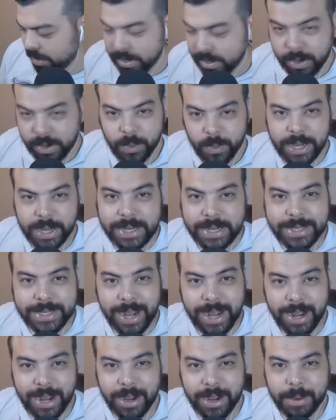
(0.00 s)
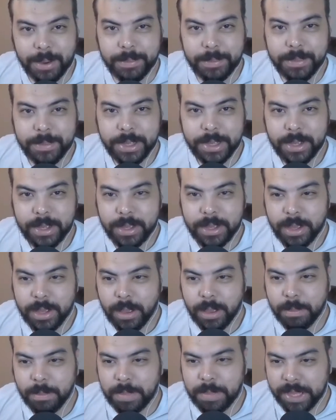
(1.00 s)
We got Tom,
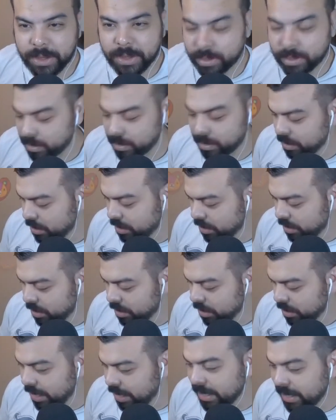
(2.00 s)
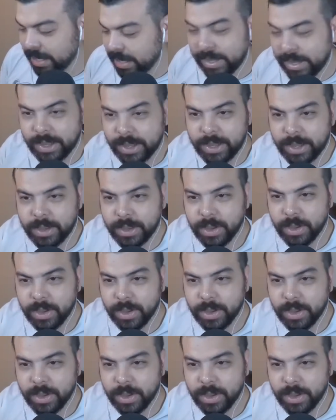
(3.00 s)
Bill, then Kiki.